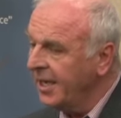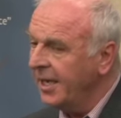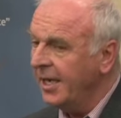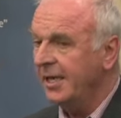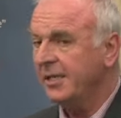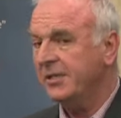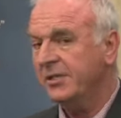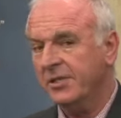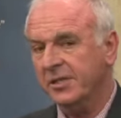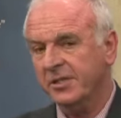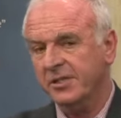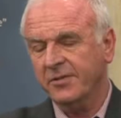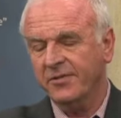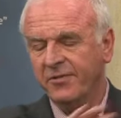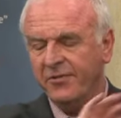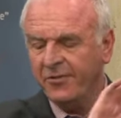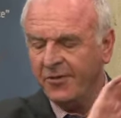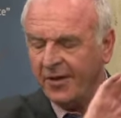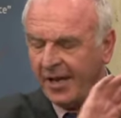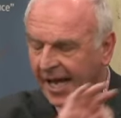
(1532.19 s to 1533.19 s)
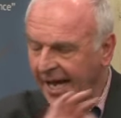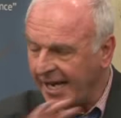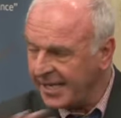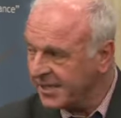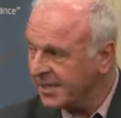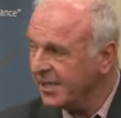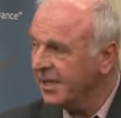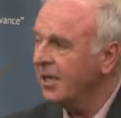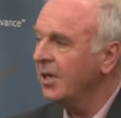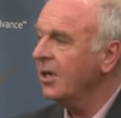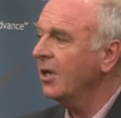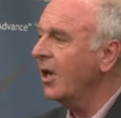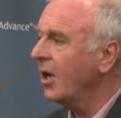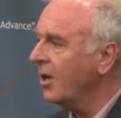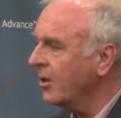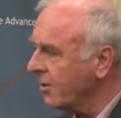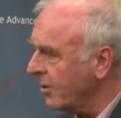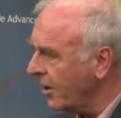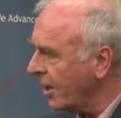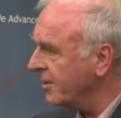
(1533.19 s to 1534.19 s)
It's just flat,
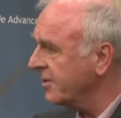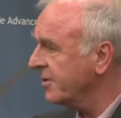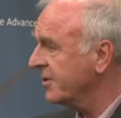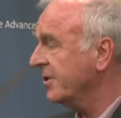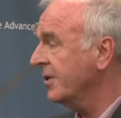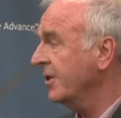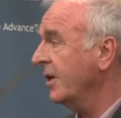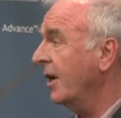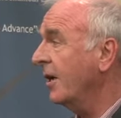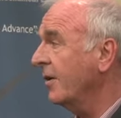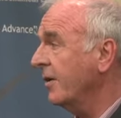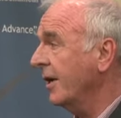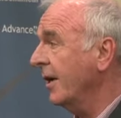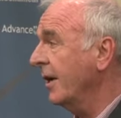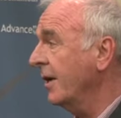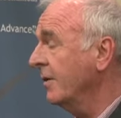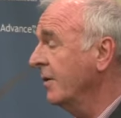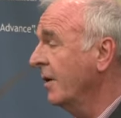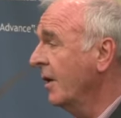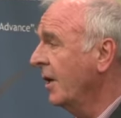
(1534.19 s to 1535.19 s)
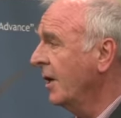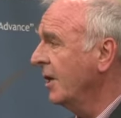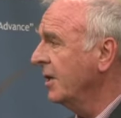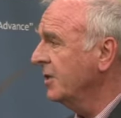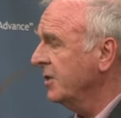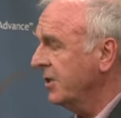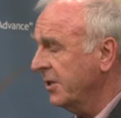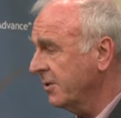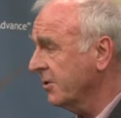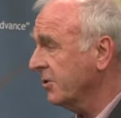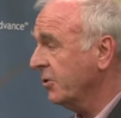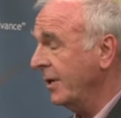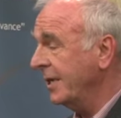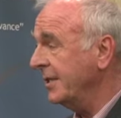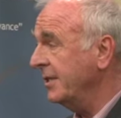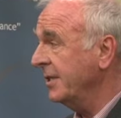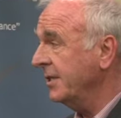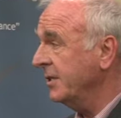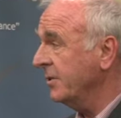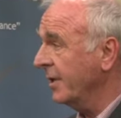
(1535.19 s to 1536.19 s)
low growth scenario till
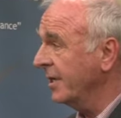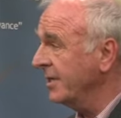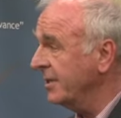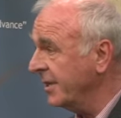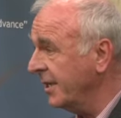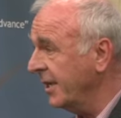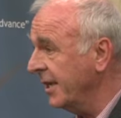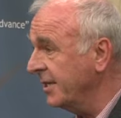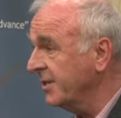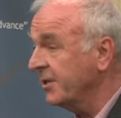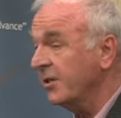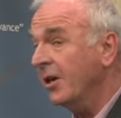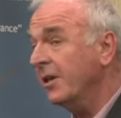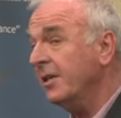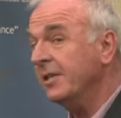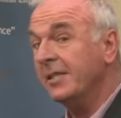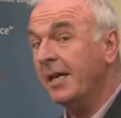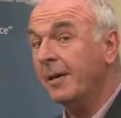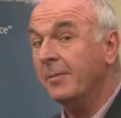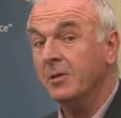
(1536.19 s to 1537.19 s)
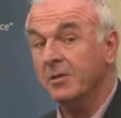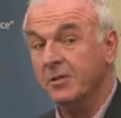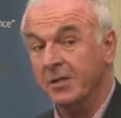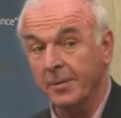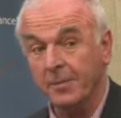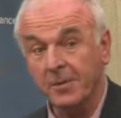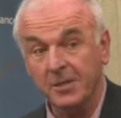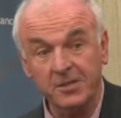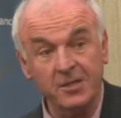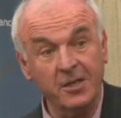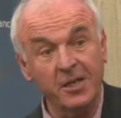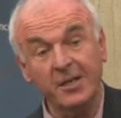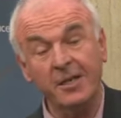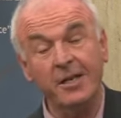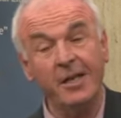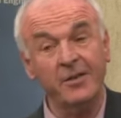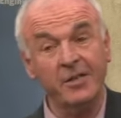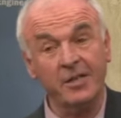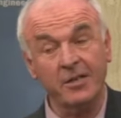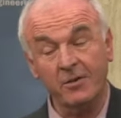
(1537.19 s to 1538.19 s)
2020. It's not a double dip, it's not
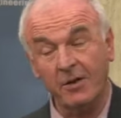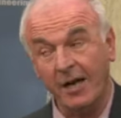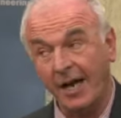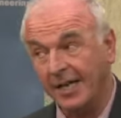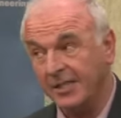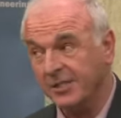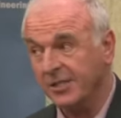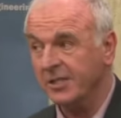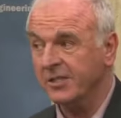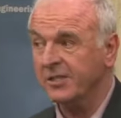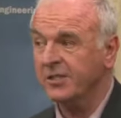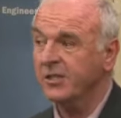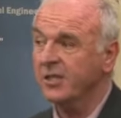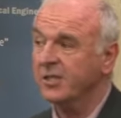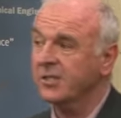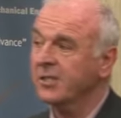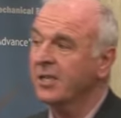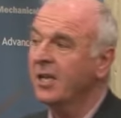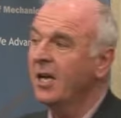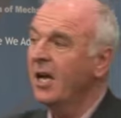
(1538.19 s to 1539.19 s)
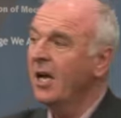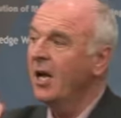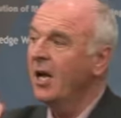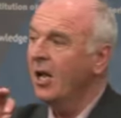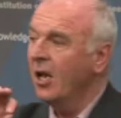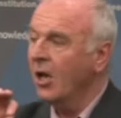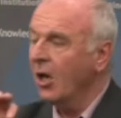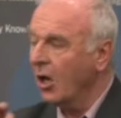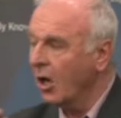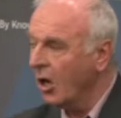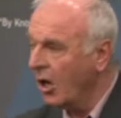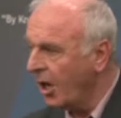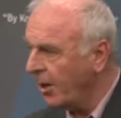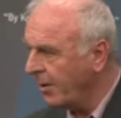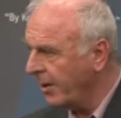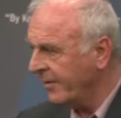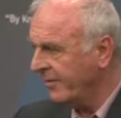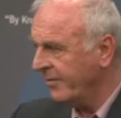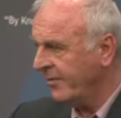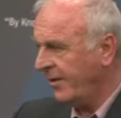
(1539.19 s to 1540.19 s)
another crash, it's just
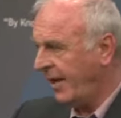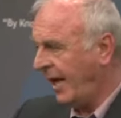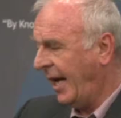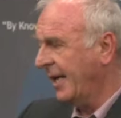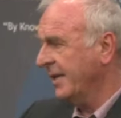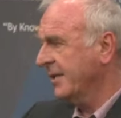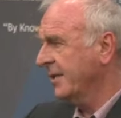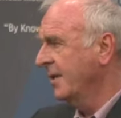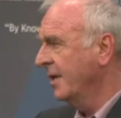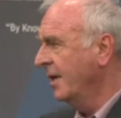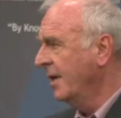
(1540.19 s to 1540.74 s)
low and flat.